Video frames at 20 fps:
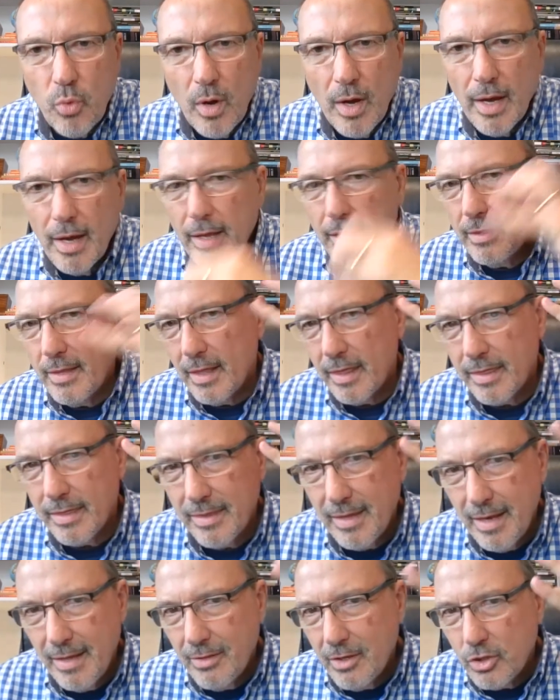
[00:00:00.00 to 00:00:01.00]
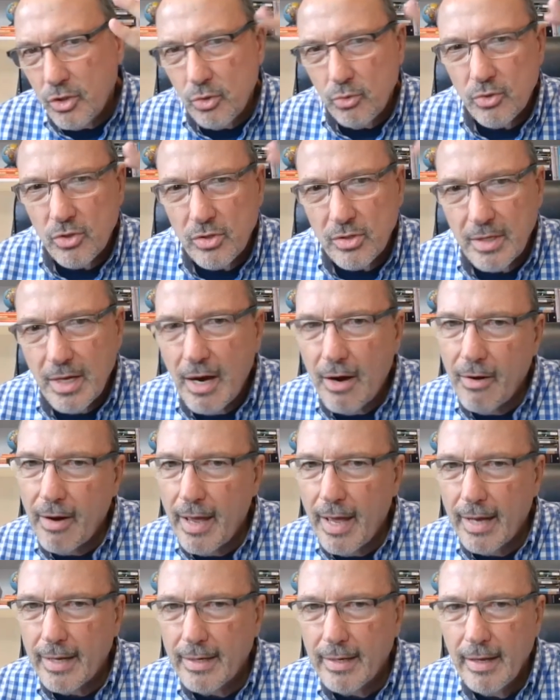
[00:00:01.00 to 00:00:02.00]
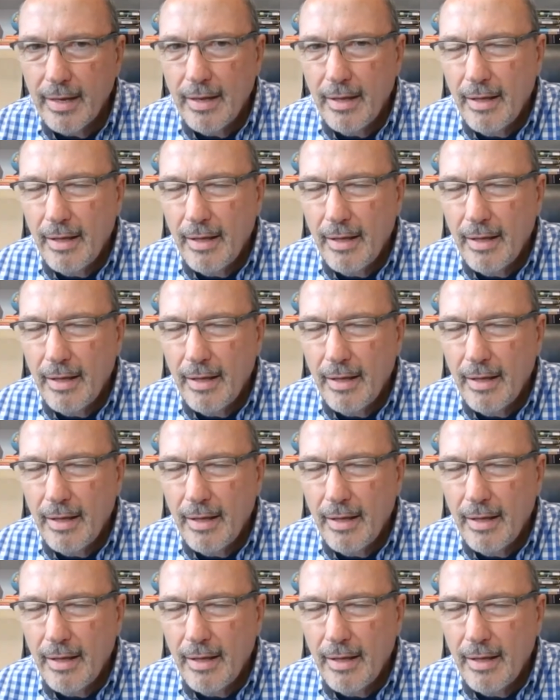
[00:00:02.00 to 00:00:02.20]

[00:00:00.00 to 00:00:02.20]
why the thing that you stare at